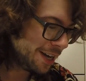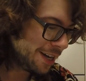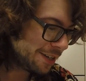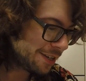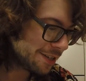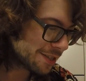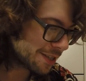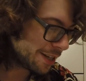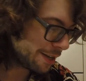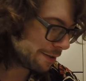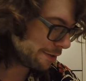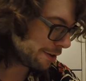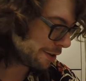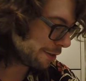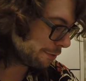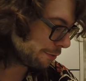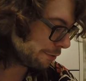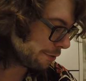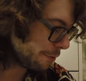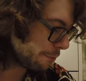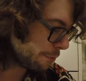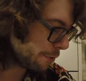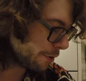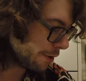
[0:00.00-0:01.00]
just leave it on the
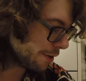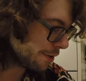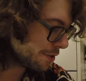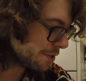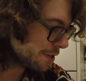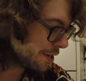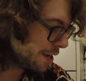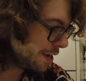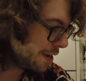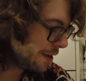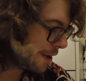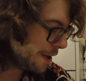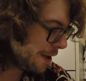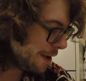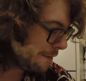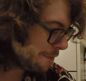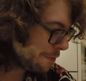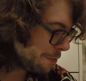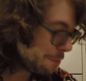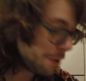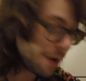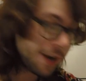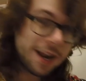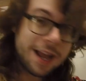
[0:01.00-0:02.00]
front porch.
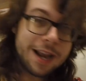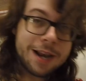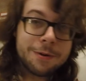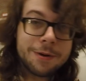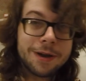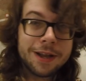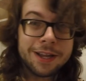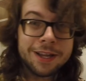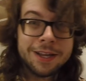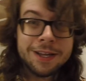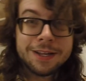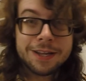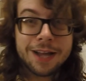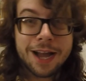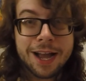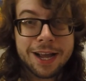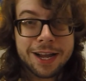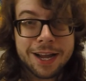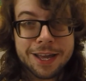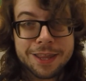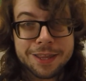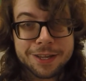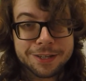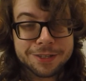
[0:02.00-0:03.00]
But anyway, I
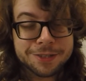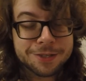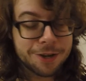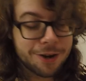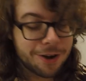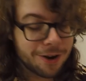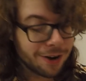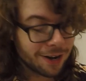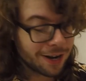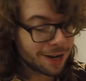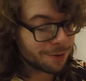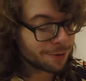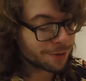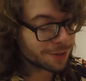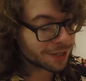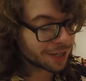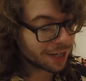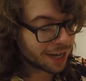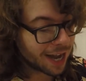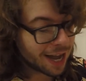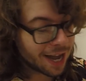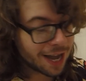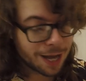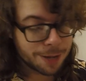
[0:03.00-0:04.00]
got the guitar. It was
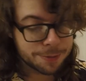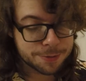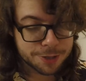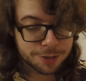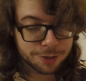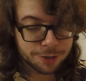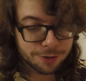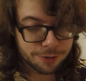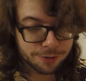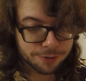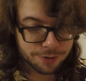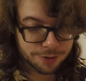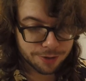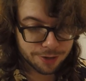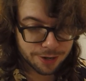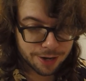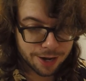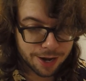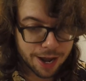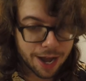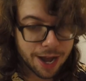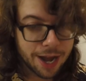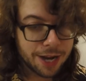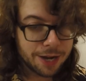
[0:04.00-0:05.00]
an absolute
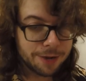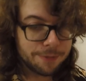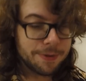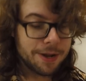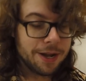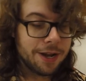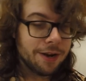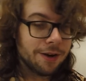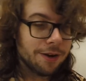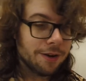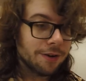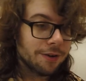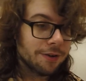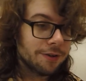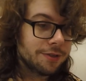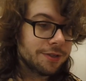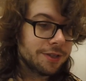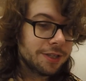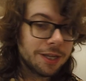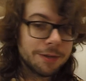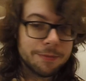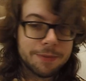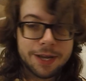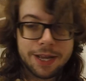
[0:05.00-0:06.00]
nightmare
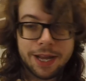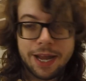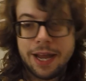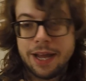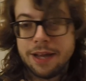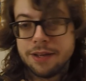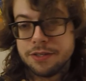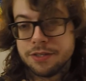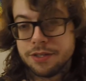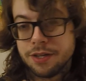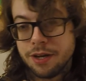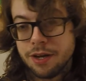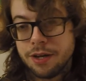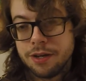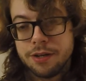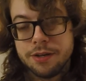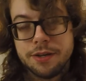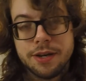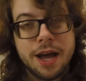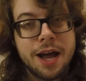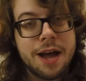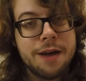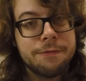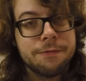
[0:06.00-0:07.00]
to get my hands on. And
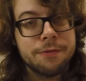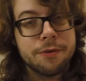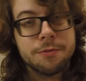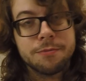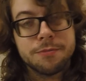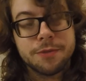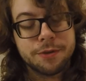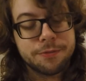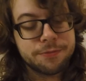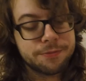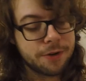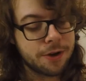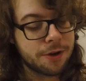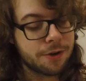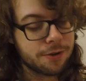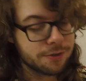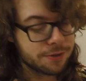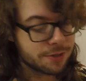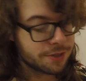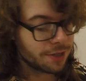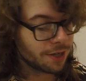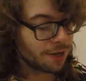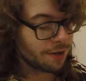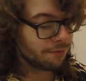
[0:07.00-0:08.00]
not from the
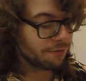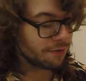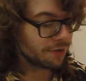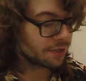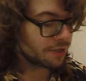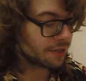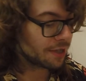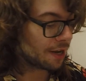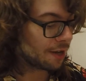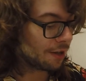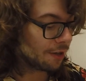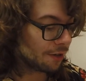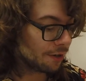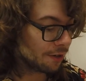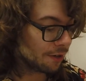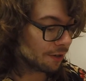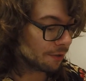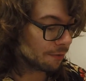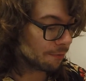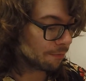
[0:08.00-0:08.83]
fault of the seller,